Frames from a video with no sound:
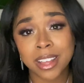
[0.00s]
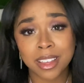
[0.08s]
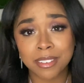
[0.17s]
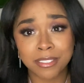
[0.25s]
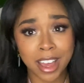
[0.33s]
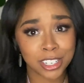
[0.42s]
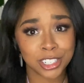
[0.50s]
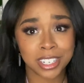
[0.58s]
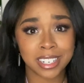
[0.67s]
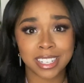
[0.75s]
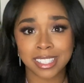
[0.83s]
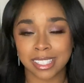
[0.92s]
I love
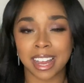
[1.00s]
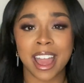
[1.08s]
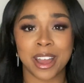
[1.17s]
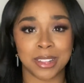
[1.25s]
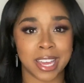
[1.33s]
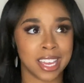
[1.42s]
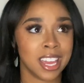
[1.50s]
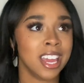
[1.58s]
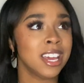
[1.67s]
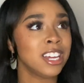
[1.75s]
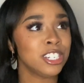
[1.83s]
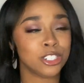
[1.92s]
fashion and style. Like,
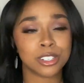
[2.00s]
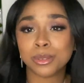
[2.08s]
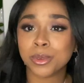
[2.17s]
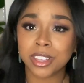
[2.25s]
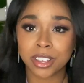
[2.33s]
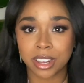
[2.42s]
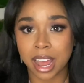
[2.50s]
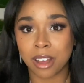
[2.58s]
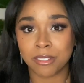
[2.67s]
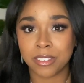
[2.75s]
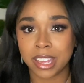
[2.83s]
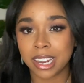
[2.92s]
just with a good
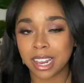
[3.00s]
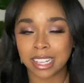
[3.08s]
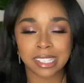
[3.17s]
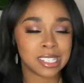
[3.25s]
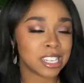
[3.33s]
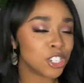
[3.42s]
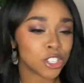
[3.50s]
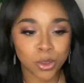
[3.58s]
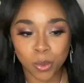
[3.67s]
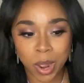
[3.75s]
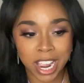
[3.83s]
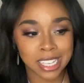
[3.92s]
outfit, a cinch of the
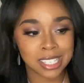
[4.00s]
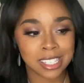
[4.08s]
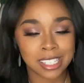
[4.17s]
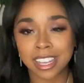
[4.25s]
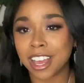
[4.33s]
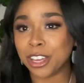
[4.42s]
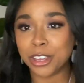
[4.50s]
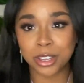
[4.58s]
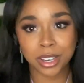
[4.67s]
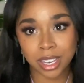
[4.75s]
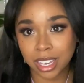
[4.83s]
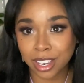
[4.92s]
waist, a good
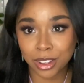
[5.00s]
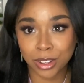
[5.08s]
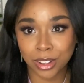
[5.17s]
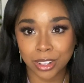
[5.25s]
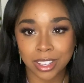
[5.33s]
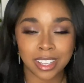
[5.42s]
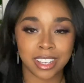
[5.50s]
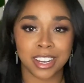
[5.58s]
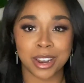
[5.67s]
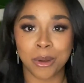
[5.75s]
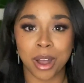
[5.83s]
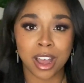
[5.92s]
heel, you
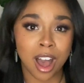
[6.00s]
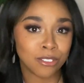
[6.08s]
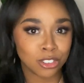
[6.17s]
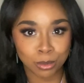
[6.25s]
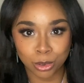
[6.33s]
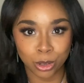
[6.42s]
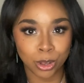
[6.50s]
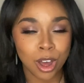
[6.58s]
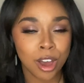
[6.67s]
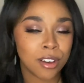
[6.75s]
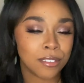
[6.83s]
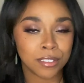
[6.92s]
know, a comfortable
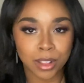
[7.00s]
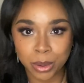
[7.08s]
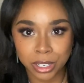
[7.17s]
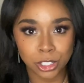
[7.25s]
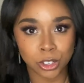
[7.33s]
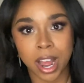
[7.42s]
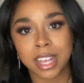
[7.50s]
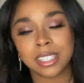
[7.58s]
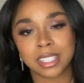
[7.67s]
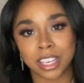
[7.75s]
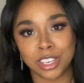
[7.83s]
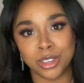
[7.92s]
flowy
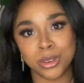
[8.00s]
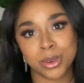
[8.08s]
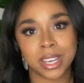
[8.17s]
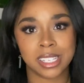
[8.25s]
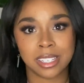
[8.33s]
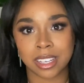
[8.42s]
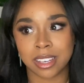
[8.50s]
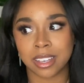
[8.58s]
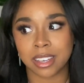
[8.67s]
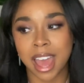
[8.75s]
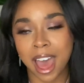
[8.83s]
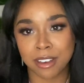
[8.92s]
dress, like, you get
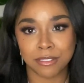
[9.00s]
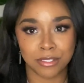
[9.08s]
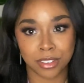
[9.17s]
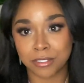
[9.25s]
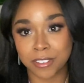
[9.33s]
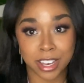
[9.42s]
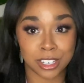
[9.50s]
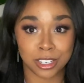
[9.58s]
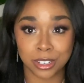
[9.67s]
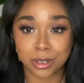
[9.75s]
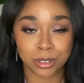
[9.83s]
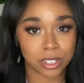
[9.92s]
to have the fun
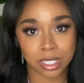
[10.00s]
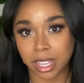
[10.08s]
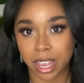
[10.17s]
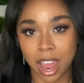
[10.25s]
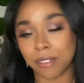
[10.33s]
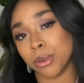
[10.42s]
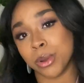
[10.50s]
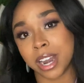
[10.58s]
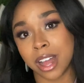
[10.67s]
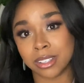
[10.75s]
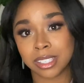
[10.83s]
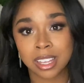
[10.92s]
too, just like everyone
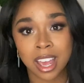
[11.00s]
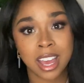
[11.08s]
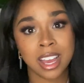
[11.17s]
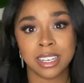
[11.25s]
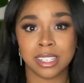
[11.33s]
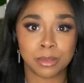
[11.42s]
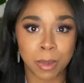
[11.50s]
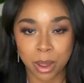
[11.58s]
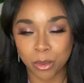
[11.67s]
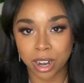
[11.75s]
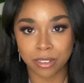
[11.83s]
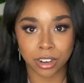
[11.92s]
else, despite
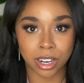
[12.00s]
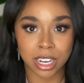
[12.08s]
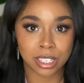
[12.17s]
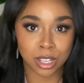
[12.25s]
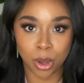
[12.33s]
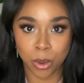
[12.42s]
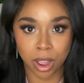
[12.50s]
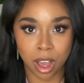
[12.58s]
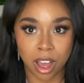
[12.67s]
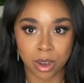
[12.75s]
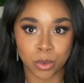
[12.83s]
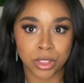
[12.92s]
whatever is going
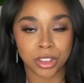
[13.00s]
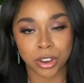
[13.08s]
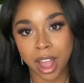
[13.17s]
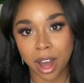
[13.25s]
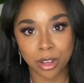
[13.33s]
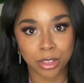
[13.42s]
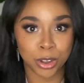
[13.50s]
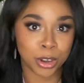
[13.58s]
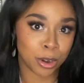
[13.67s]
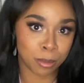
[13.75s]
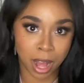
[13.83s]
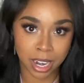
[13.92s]
on with your health or
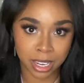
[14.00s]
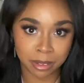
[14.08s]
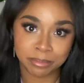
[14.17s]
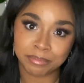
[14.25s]
your body.